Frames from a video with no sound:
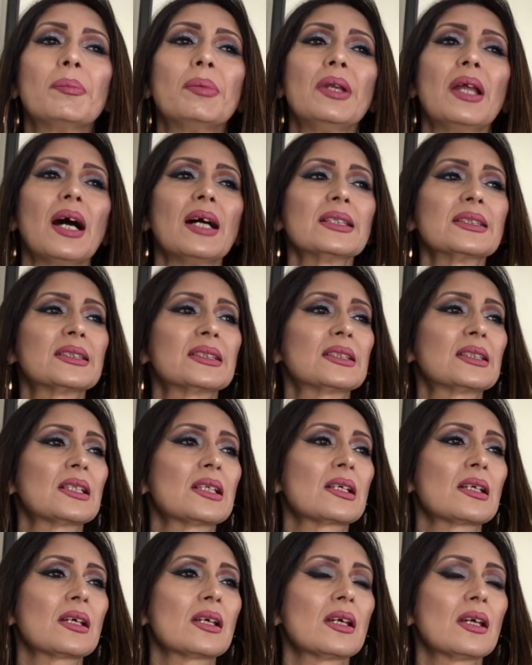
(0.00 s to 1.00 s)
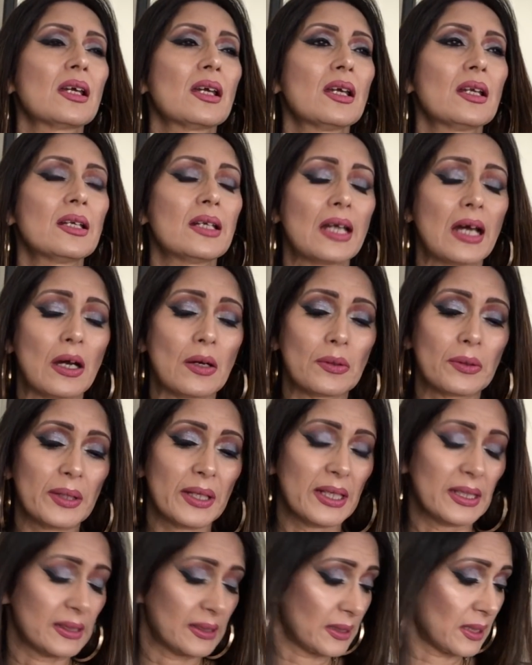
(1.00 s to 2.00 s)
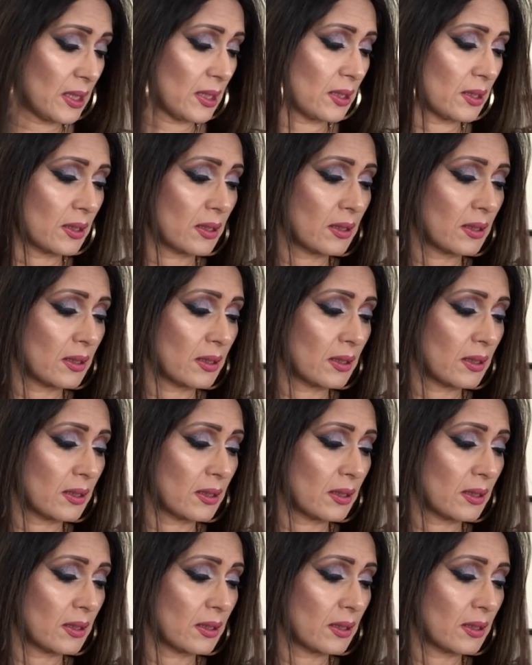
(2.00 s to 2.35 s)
plus now it's